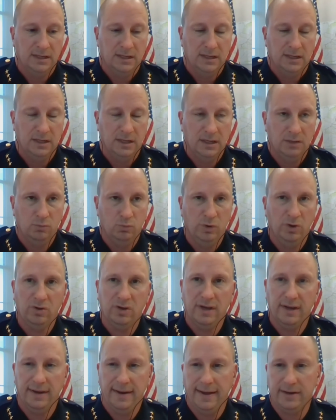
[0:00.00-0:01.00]
uh, real
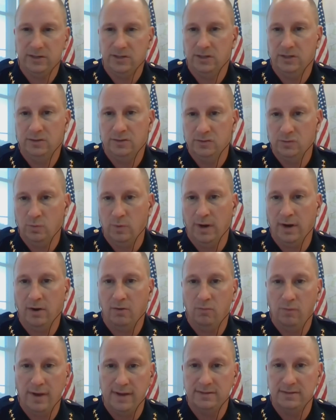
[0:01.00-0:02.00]
connections where
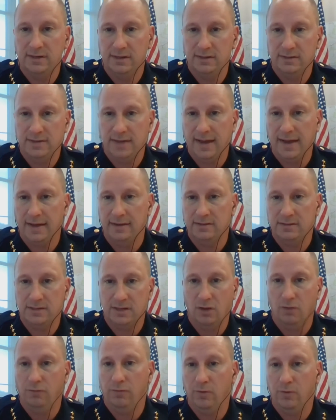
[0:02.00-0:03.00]
residents had
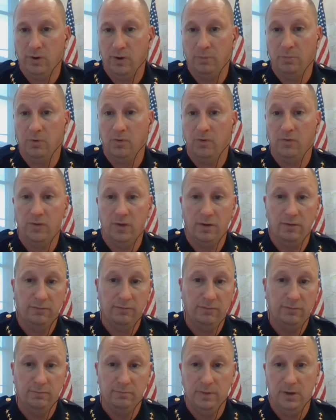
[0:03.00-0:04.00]
cell phone numbers
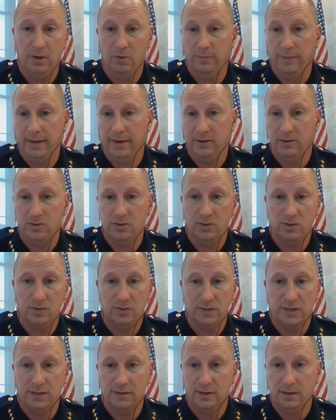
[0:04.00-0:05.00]
of middle
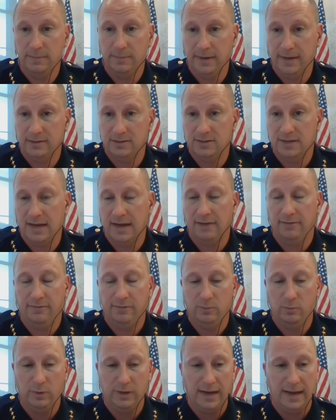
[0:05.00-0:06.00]
managers and command staff,
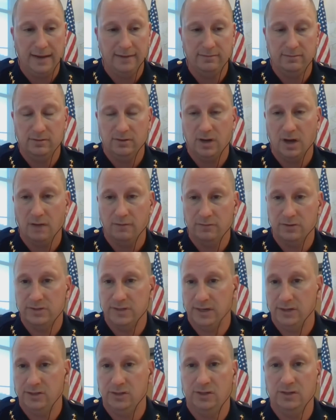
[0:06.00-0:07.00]
and we had
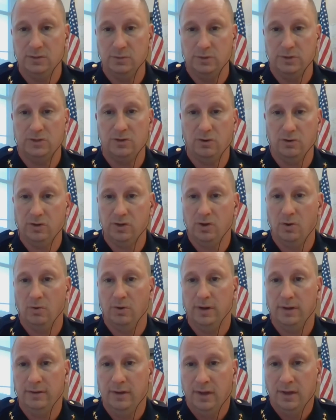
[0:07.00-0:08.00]
conversations, and we started going
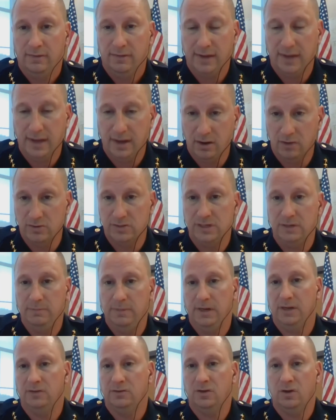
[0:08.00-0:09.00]
to the NRZ
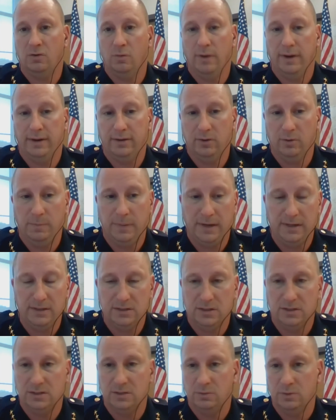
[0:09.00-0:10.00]
meetings on a regular
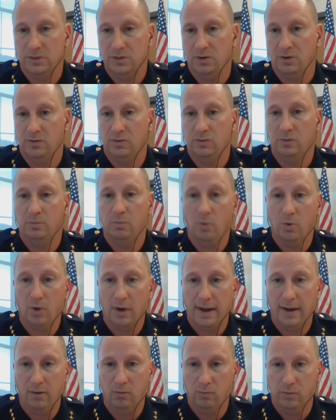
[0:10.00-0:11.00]
basis, and we started doing more
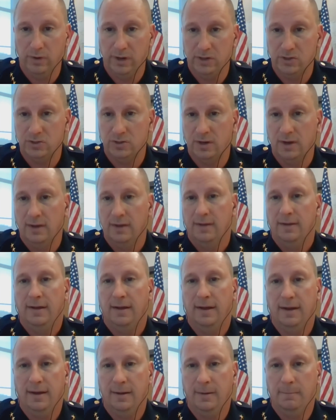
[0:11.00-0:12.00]
outreach
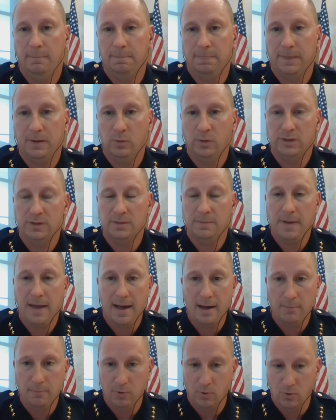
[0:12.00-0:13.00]
um, with the
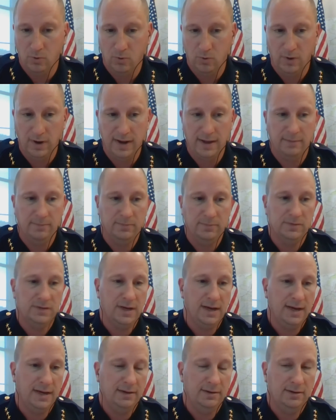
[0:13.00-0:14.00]
PAL programs
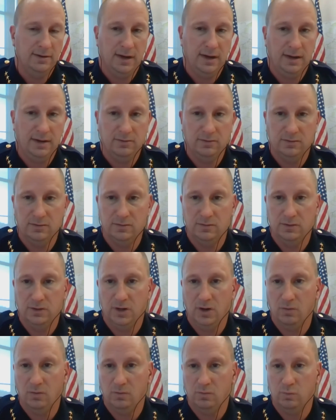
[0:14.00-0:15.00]
and and you
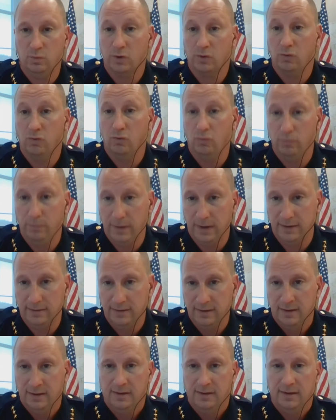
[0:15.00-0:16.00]
know recruitment
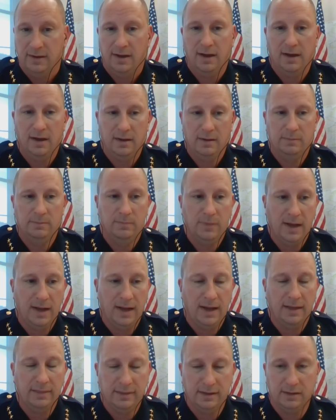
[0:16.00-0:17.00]
um,
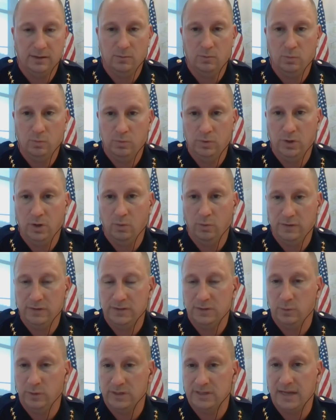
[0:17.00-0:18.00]
I think you know we,
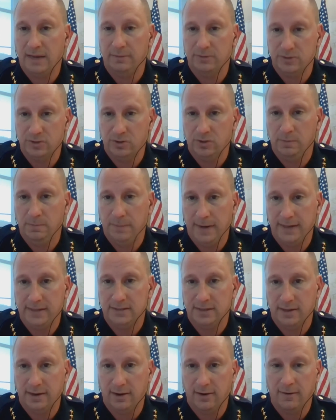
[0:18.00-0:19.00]
we established a good base
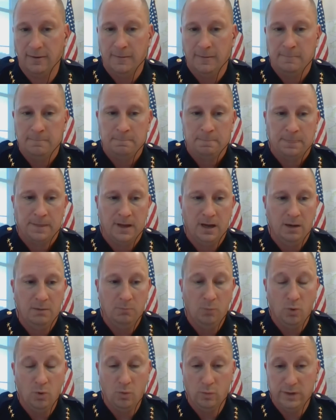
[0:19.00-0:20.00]
there. Uh,
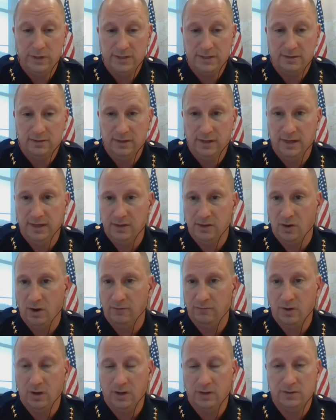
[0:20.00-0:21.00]
more recently, you know,
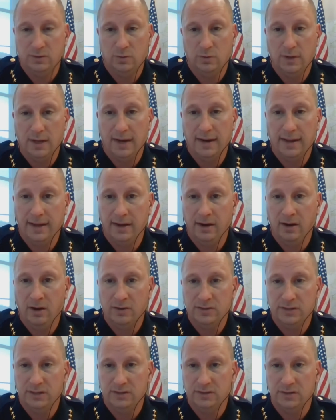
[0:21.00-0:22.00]
I've gone to a lot of
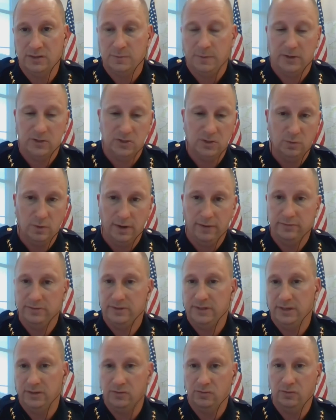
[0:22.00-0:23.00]
NRZs, especially when I was
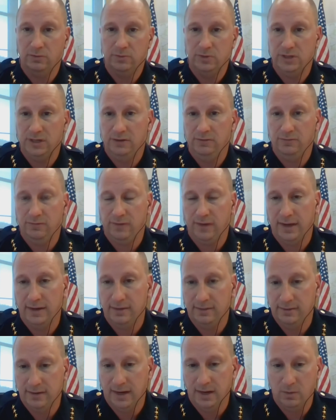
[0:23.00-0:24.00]
the interim chief
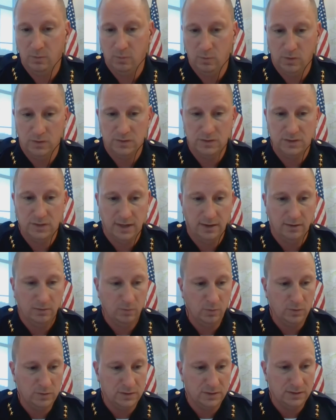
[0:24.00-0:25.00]
and and was uh,
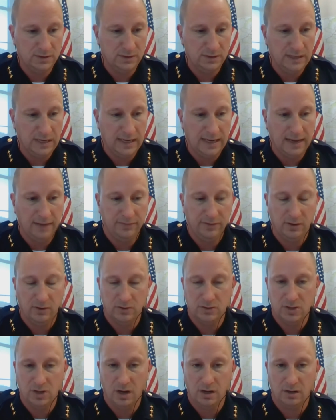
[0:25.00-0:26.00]
was getting out there
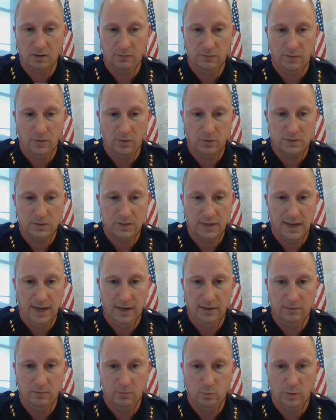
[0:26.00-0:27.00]
and talking to folks.
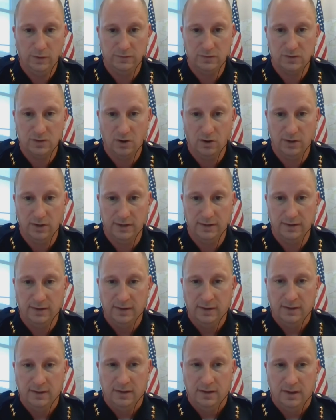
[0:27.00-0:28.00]
And we've started
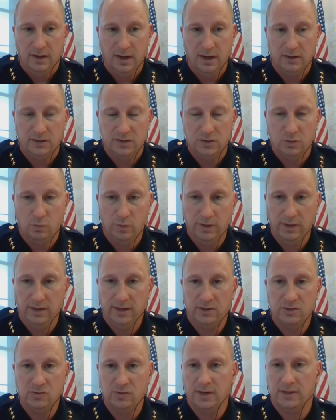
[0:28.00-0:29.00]
uh, to really
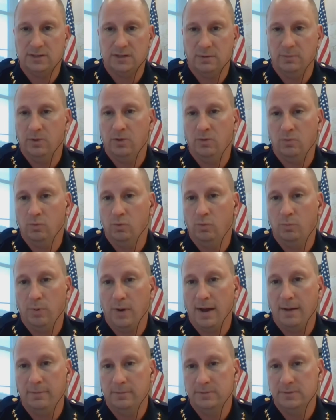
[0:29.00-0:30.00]
address some of the root
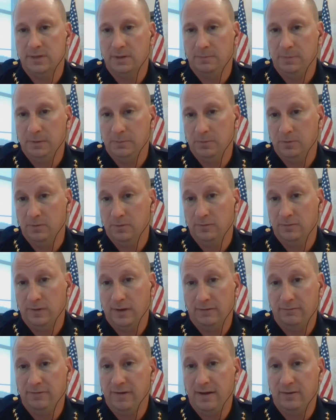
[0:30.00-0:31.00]
problems that people have,
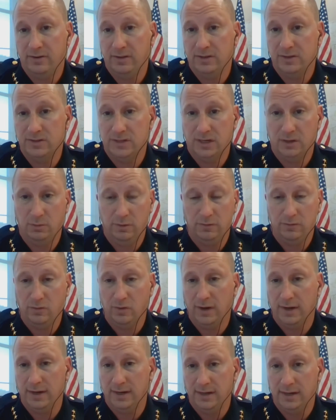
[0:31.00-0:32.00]
have found in the city. We've
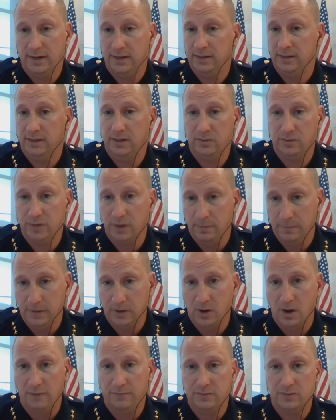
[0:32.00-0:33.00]
created an illegal dumping
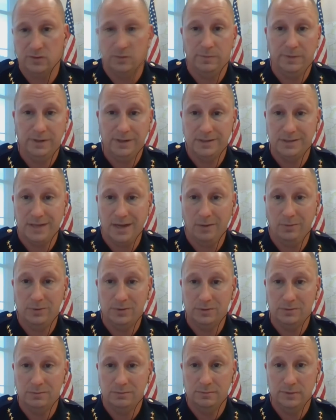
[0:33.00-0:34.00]
officer because that
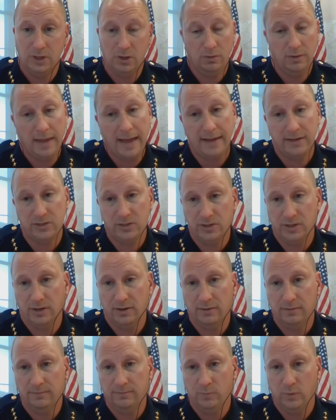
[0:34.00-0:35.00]
was, you know, last
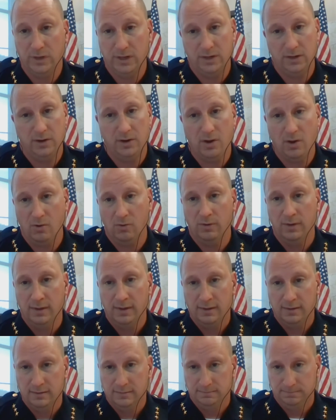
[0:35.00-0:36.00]
year we didn't know
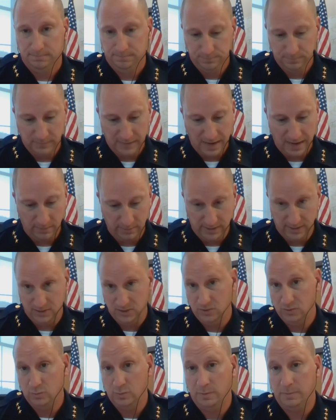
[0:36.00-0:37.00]
how many
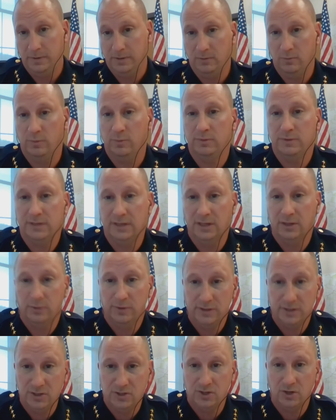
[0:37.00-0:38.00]
issues we'd be dealing
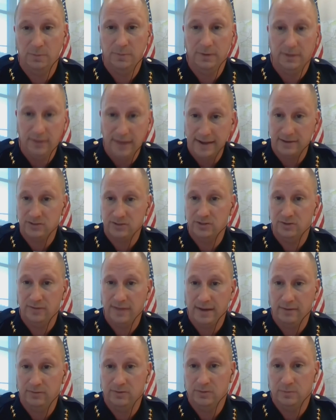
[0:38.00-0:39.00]
with this year, but last year
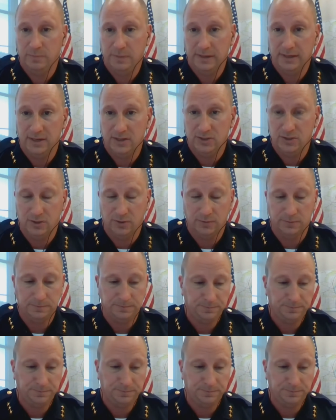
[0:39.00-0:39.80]
that was a big issue.